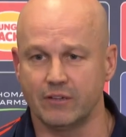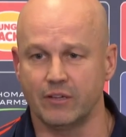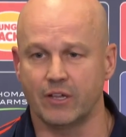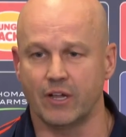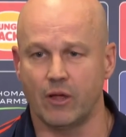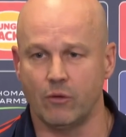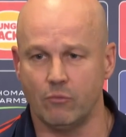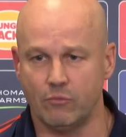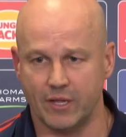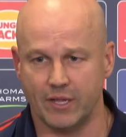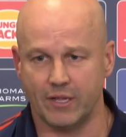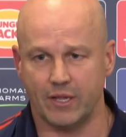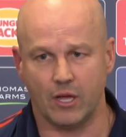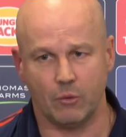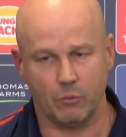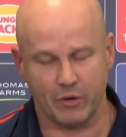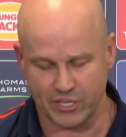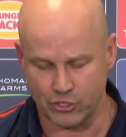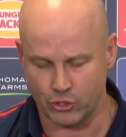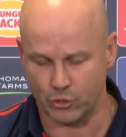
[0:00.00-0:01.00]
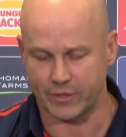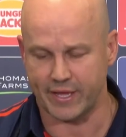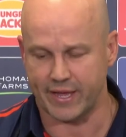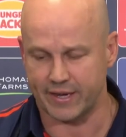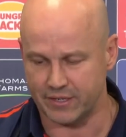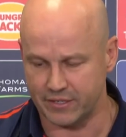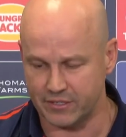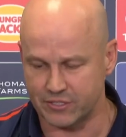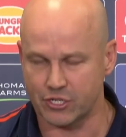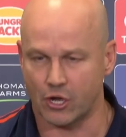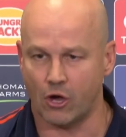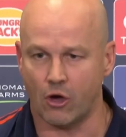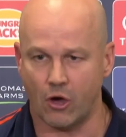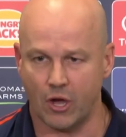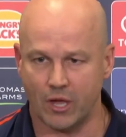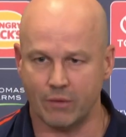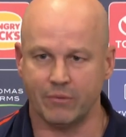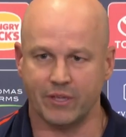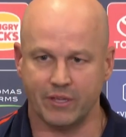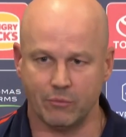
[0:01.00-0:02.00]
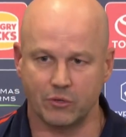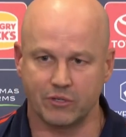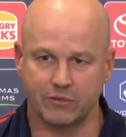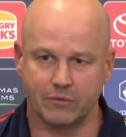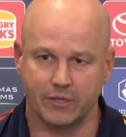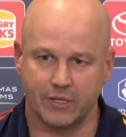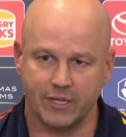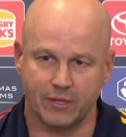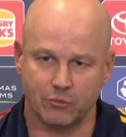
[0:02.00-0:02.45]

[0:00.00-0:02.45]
You know, it, we knew that in time he would